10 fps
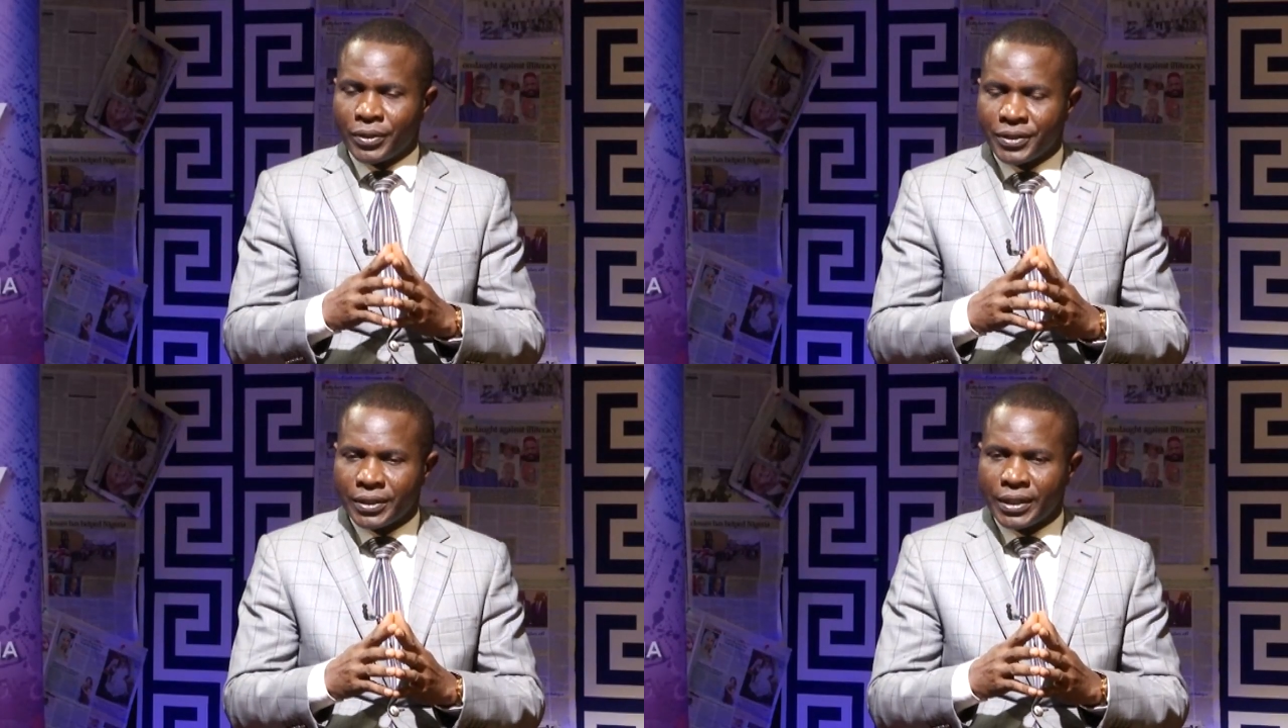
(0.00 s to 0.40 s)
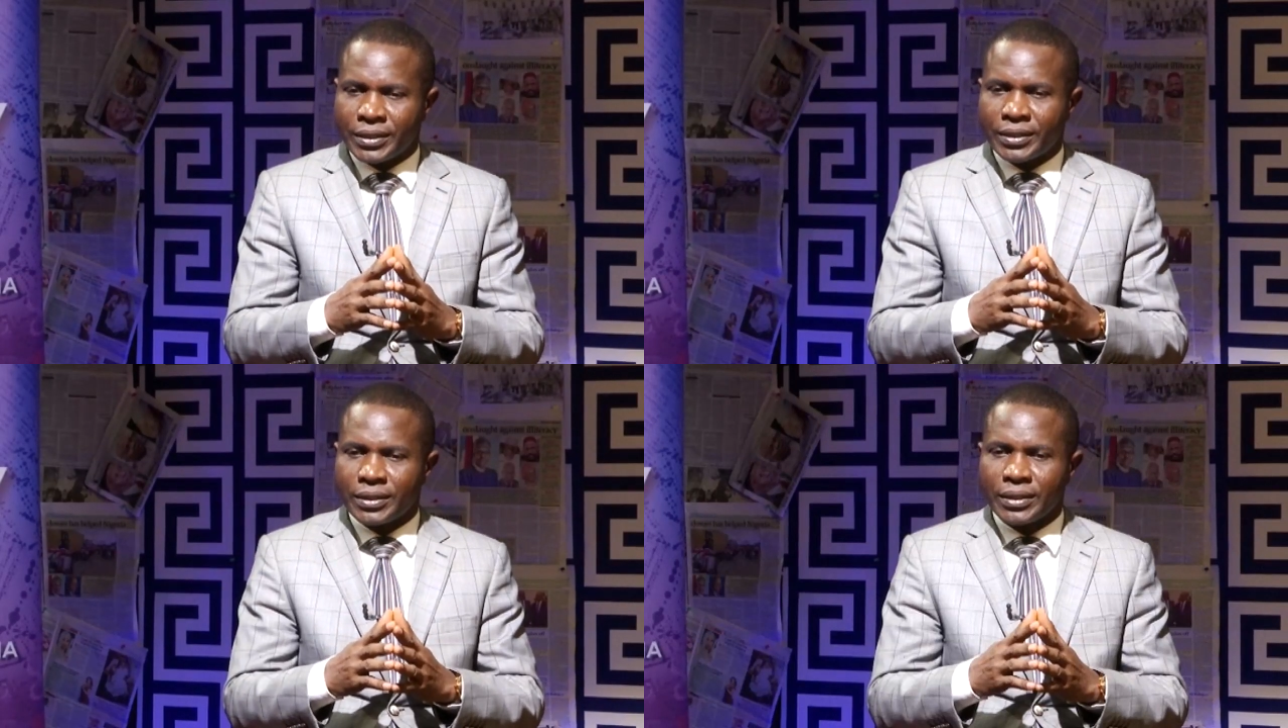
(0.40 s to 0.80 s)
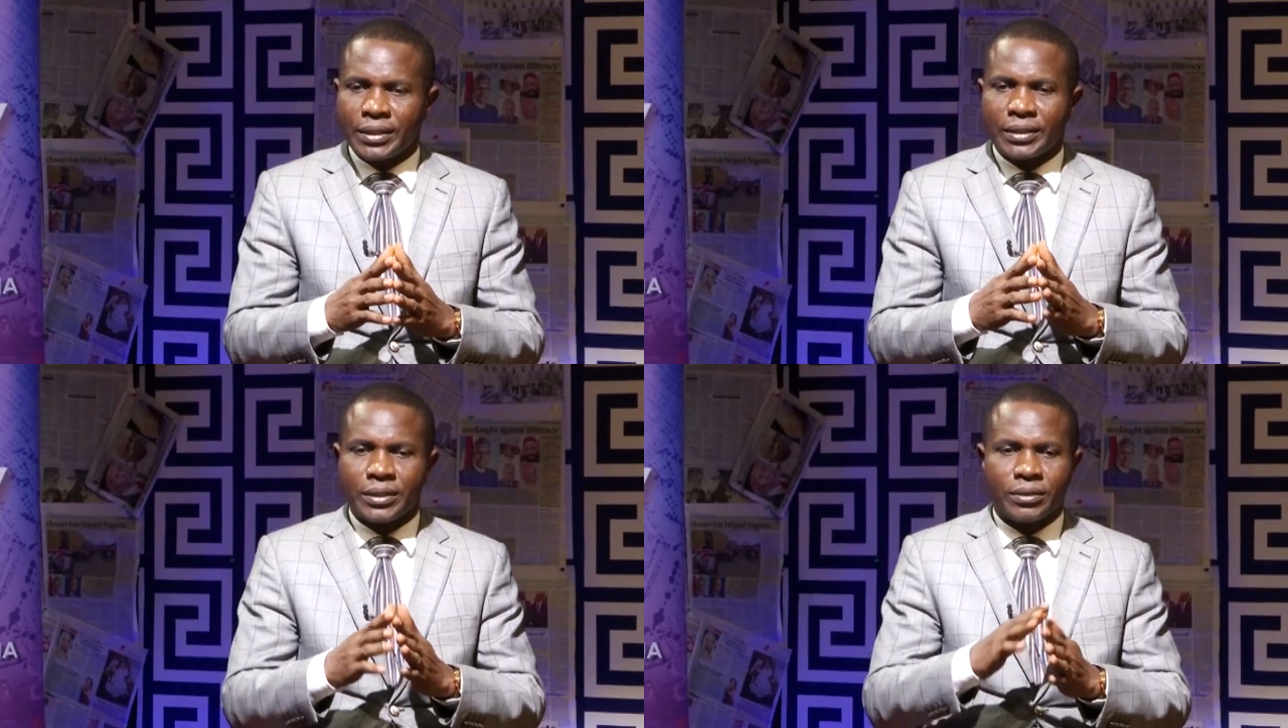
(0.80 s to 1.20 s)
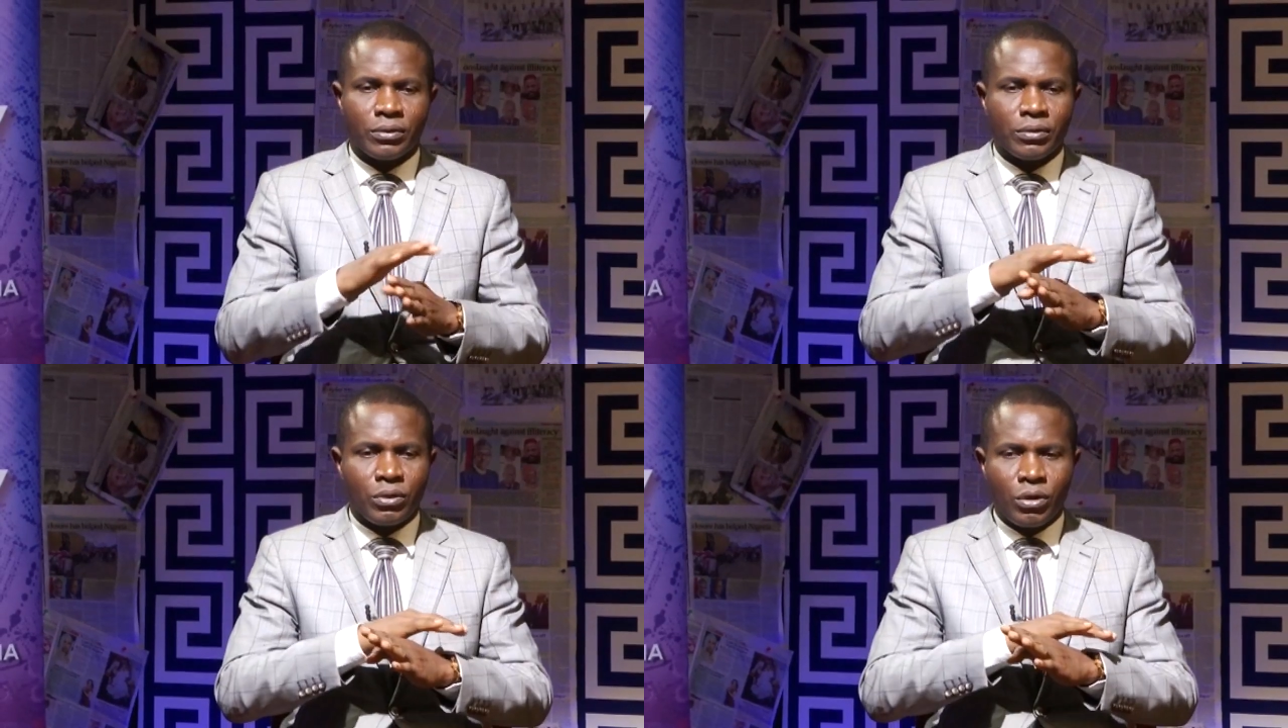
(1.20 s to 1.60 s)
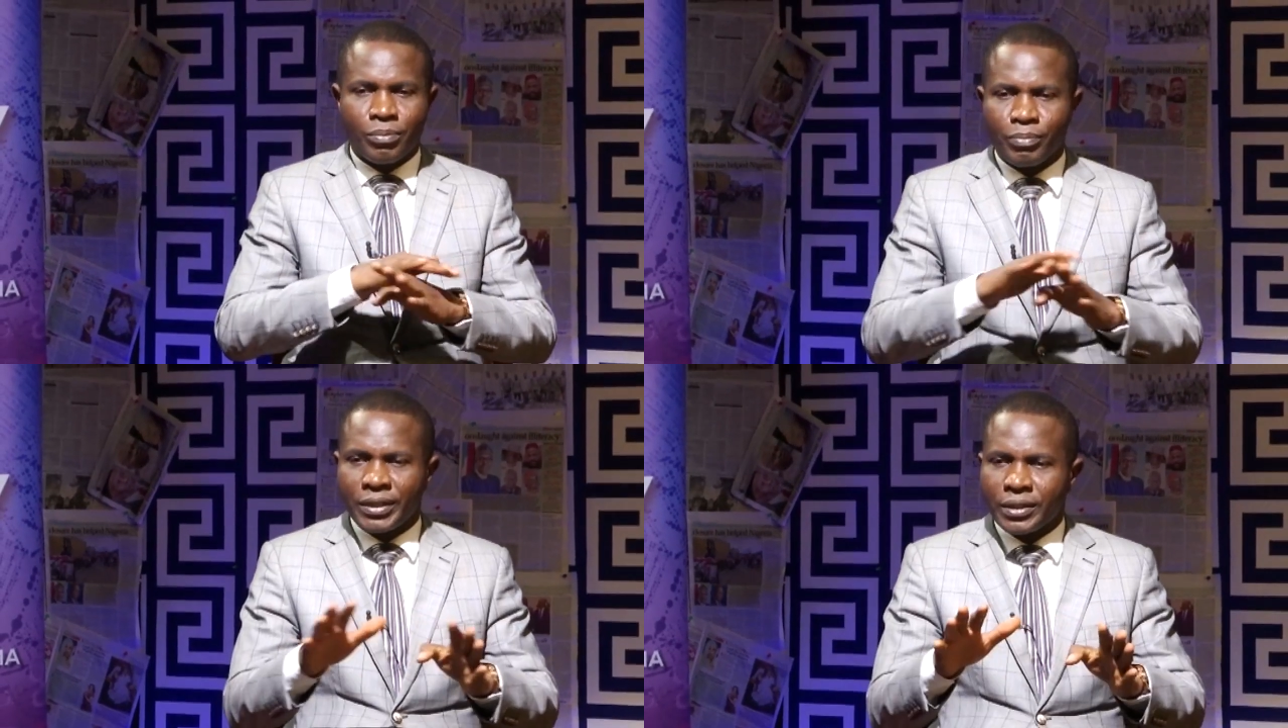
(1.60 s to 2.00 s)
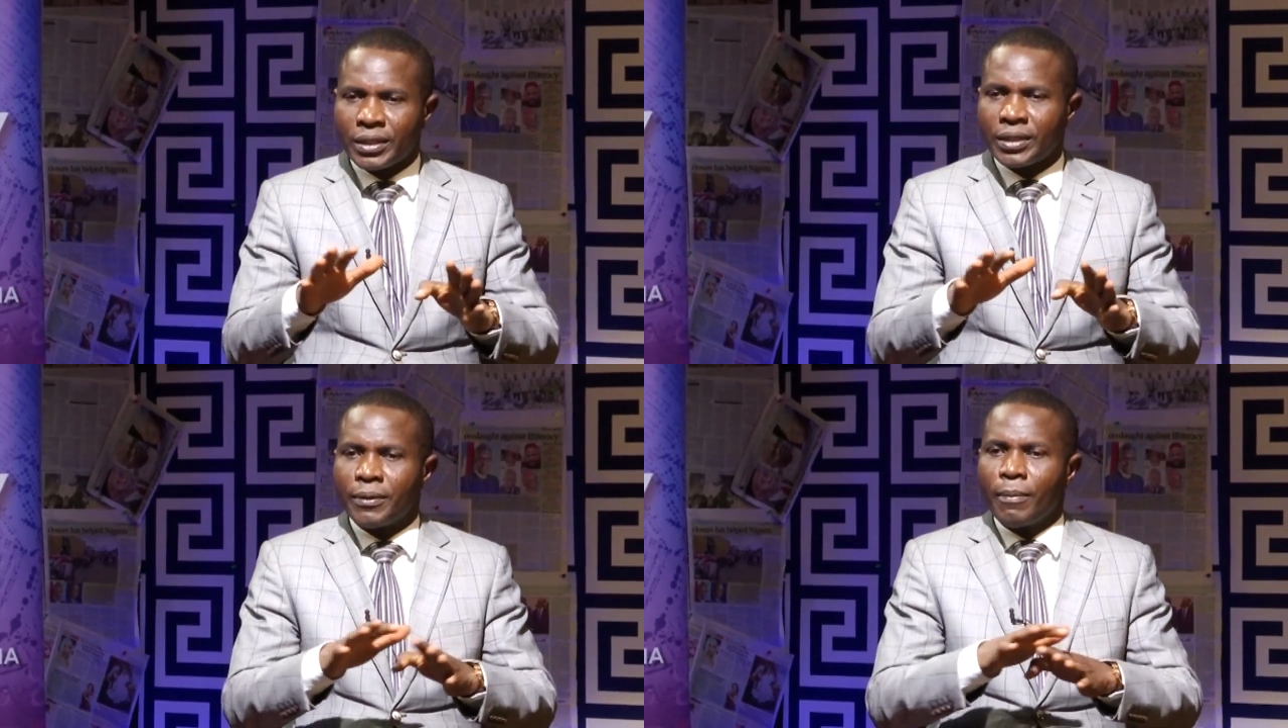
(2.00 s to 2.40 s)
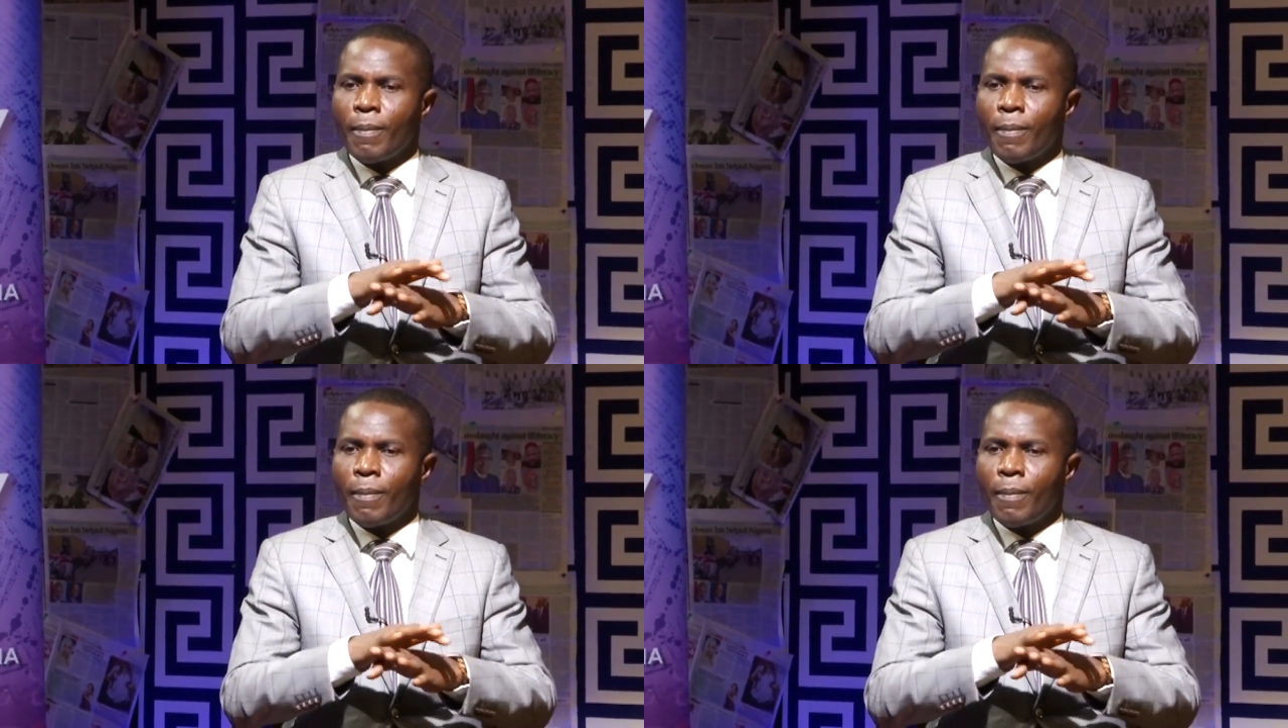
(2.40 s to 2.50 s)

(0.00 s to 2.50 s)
President is completely